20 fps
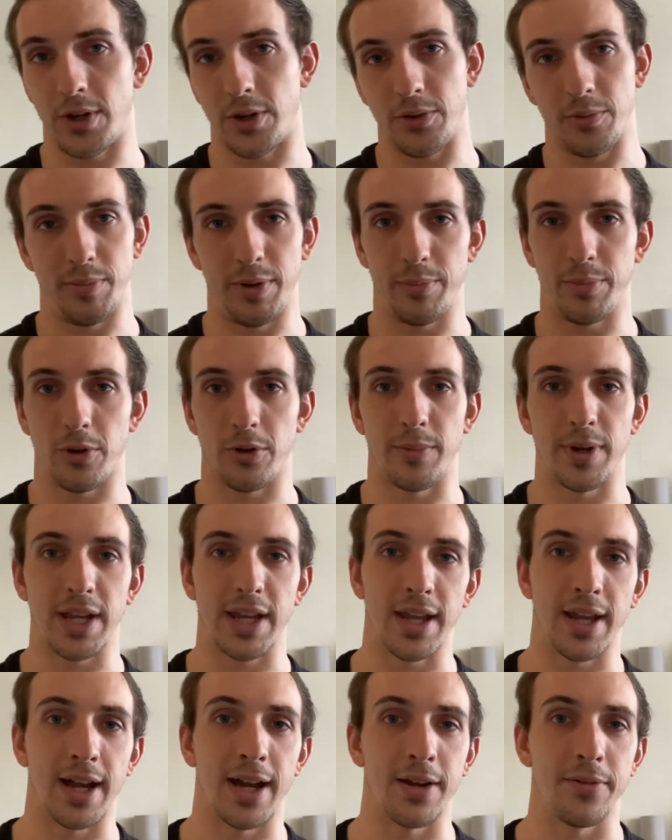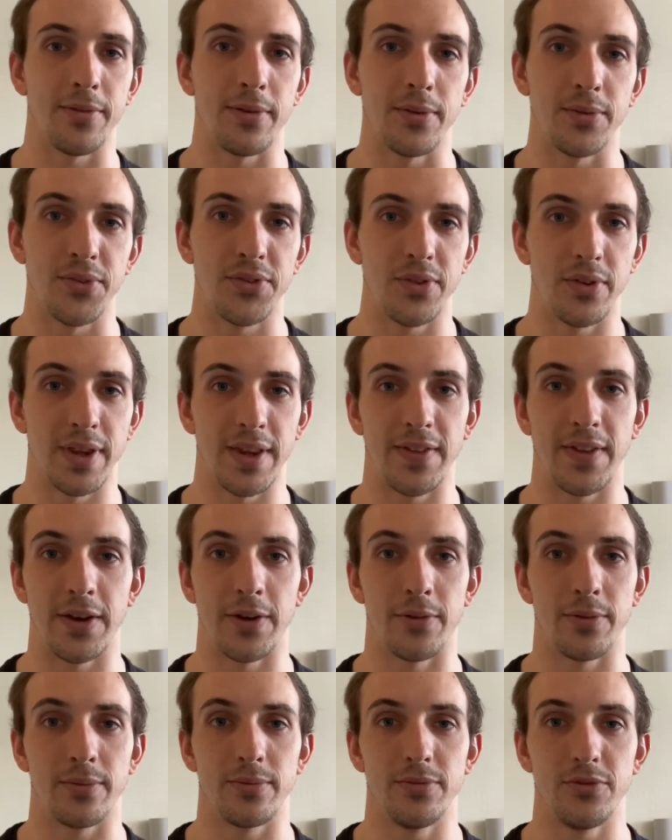people are making iPhones so that they
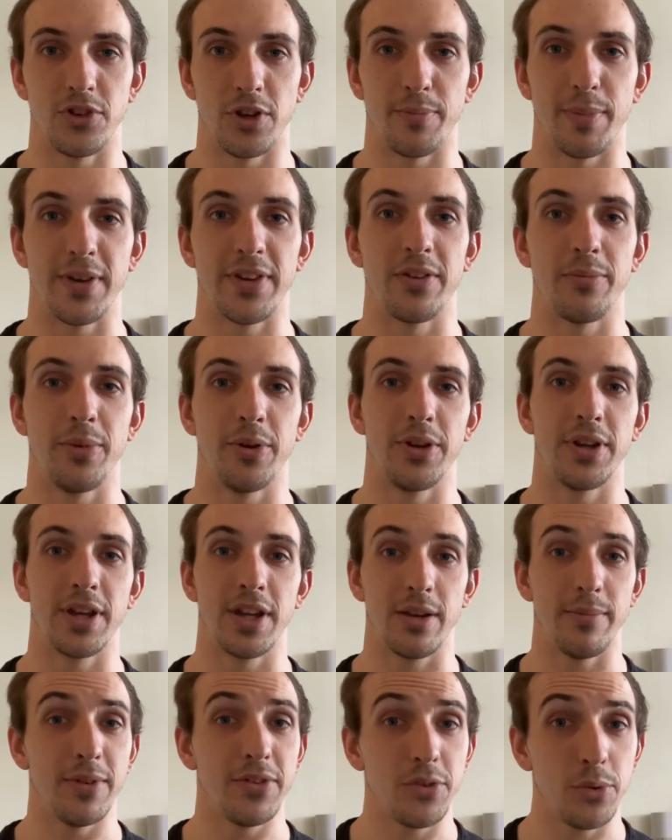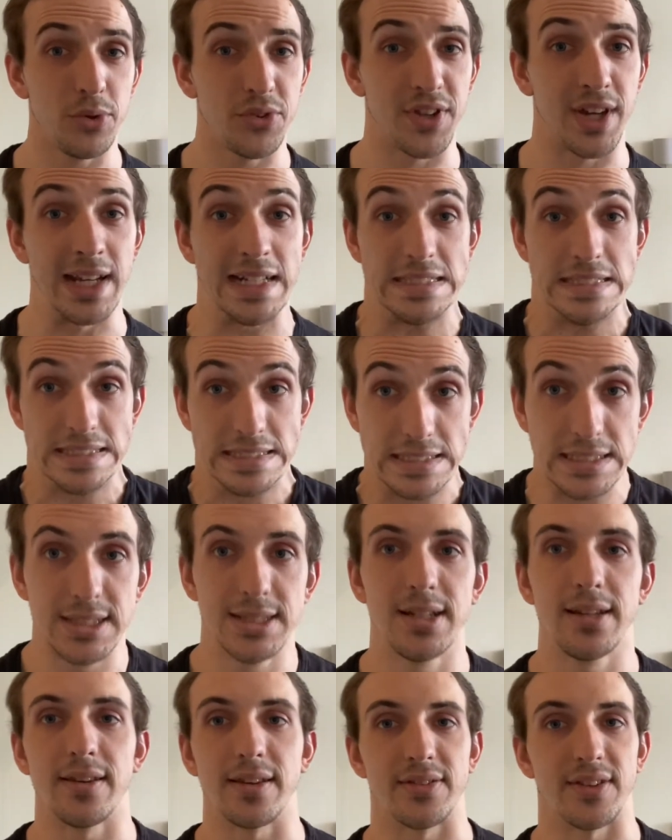don't jump out the building and commit suicide,
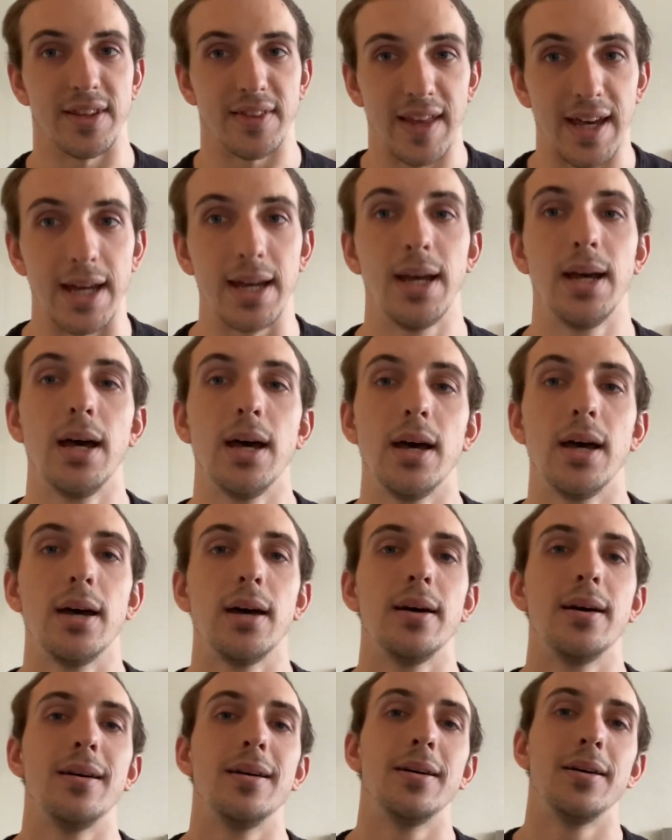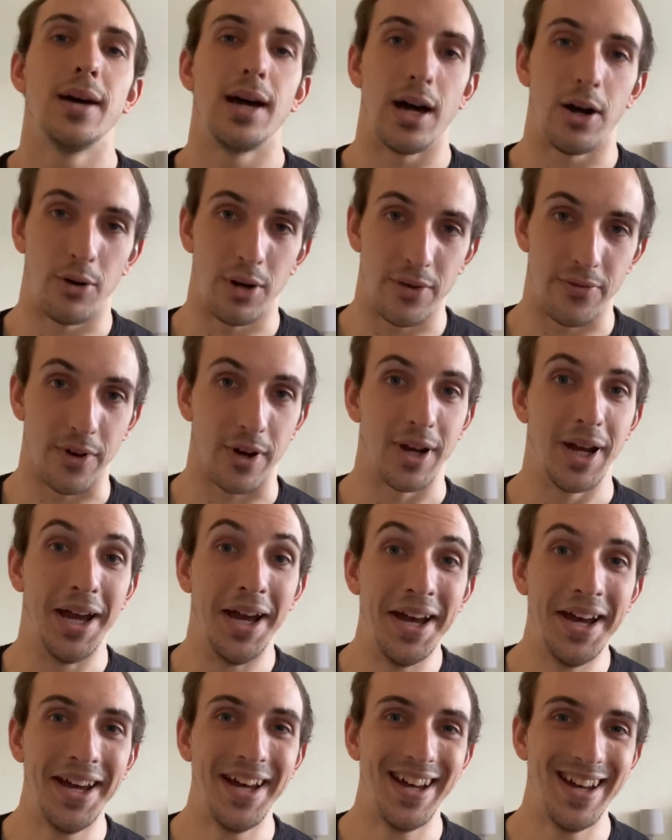things like that. However,
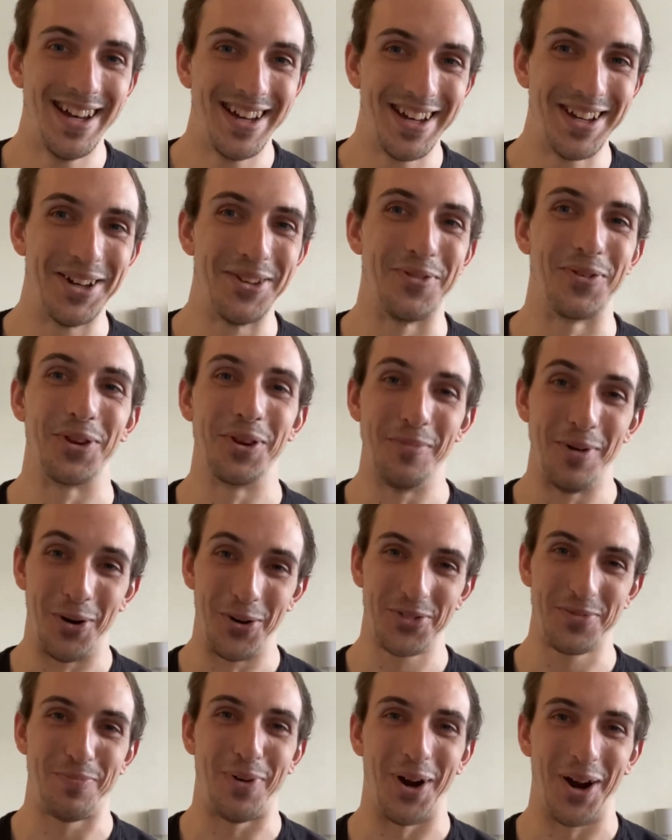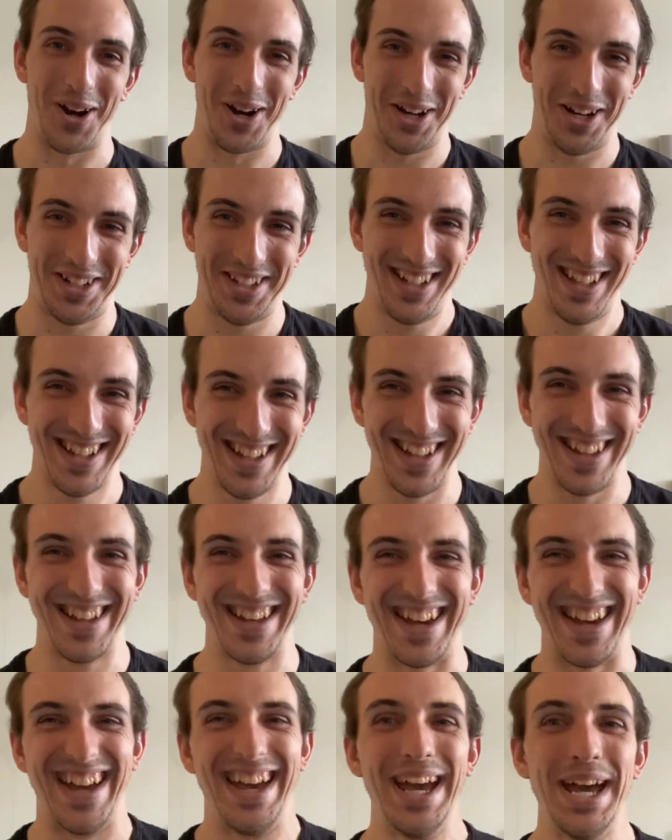for the most
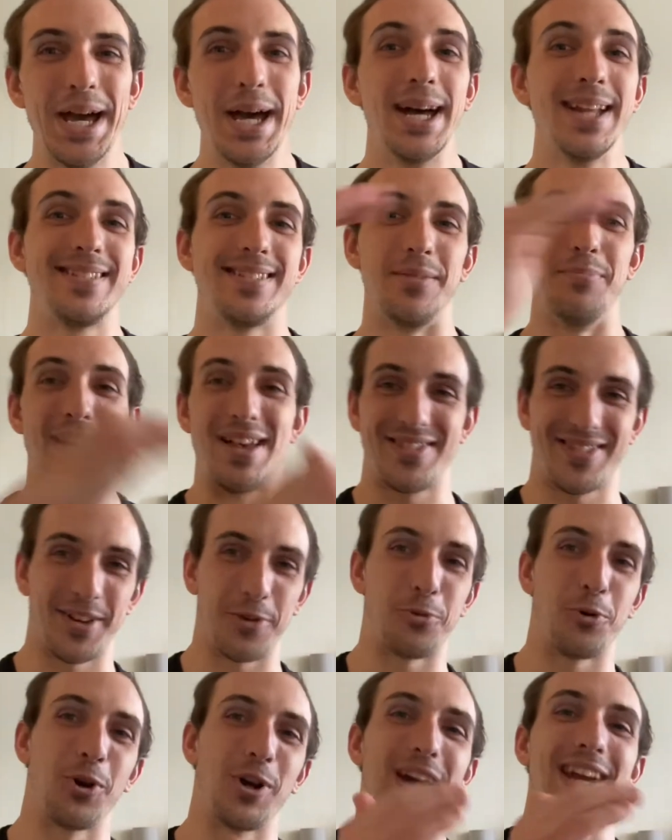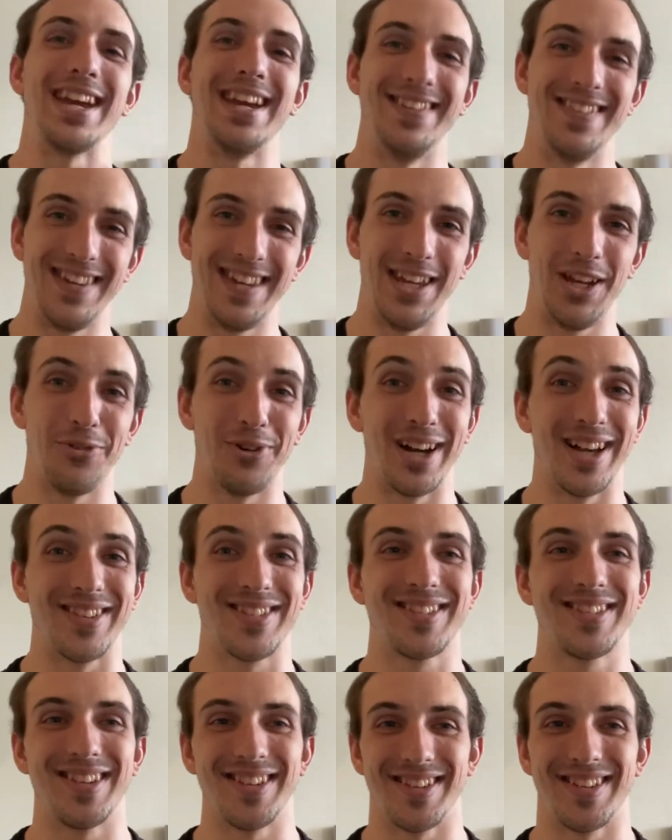part, domestic work in the
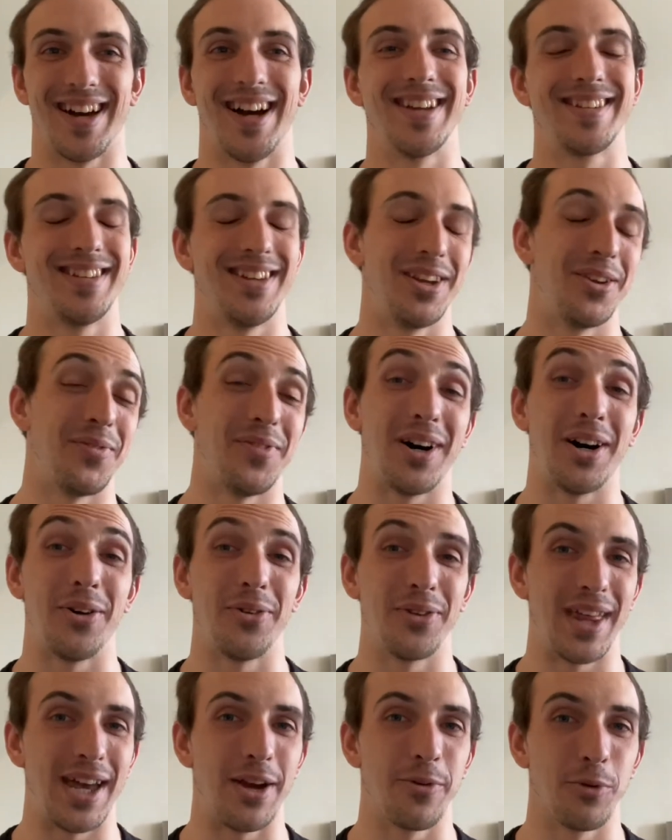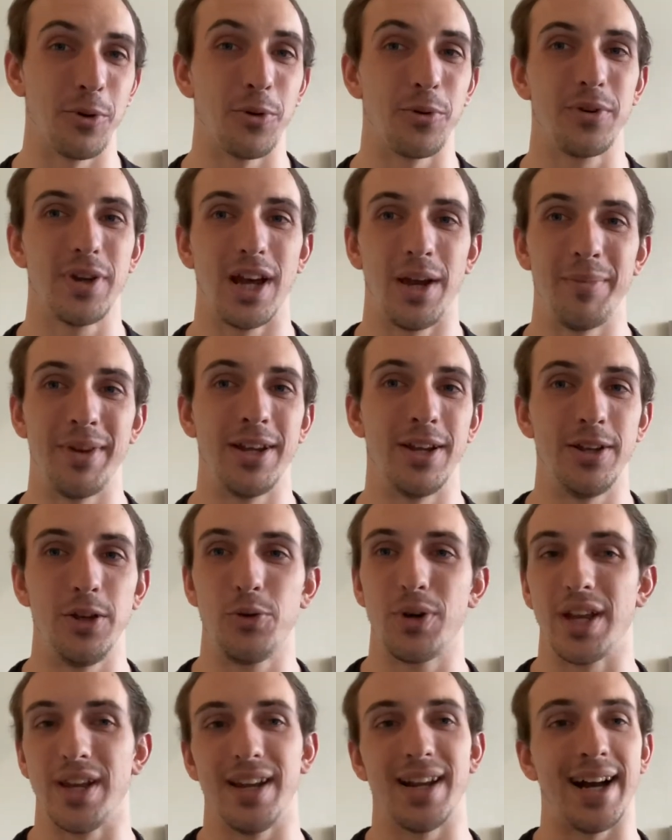U.S. does not tend to follow that route. I mean, you
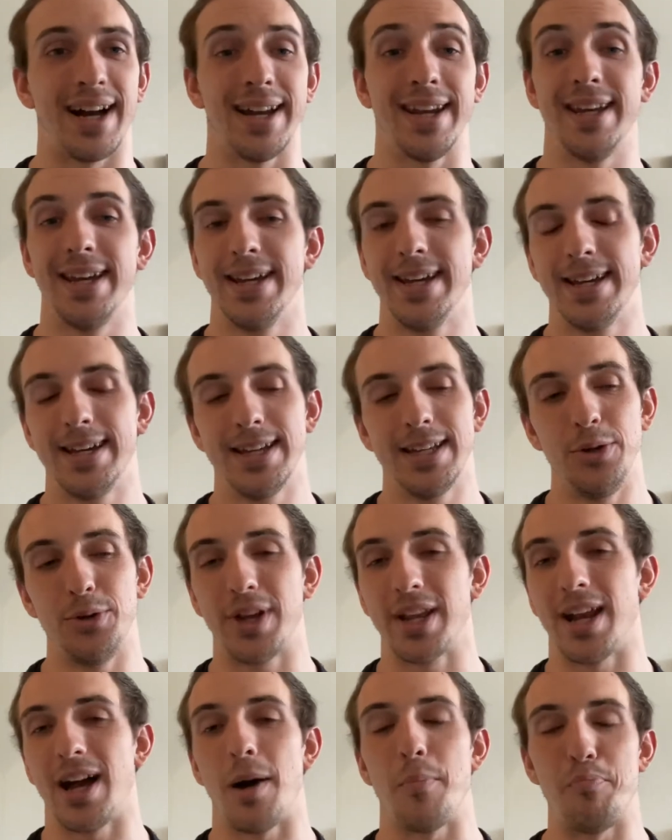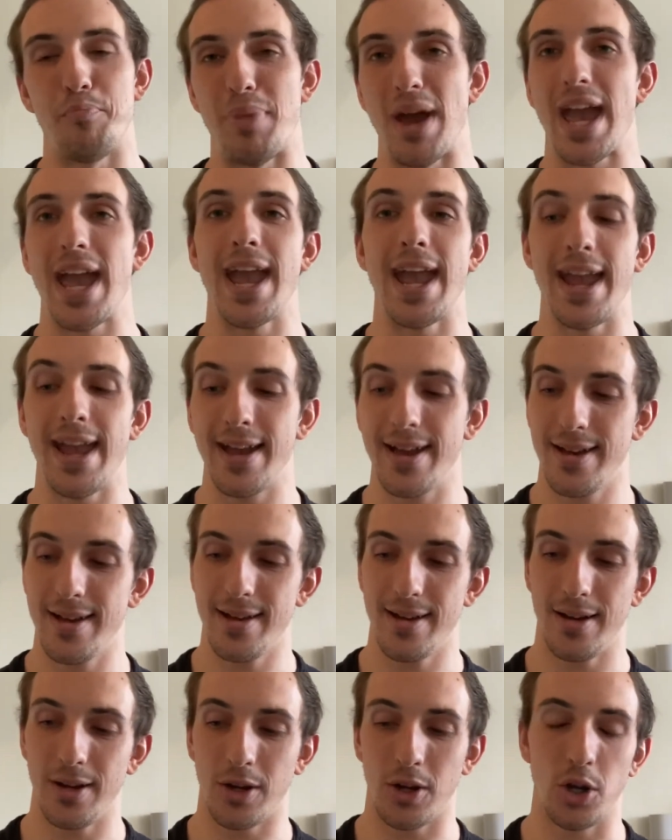cannot pay
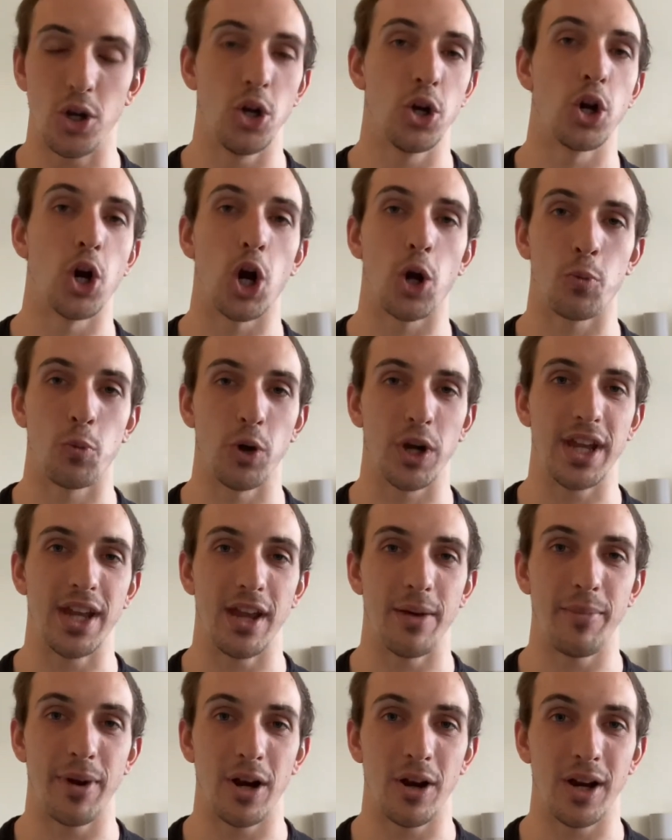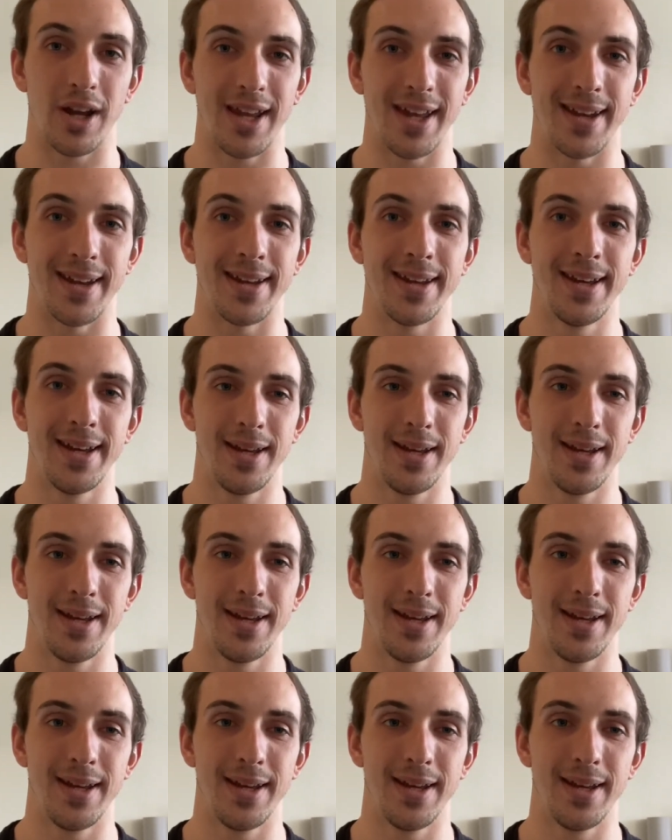a good, hardworking American,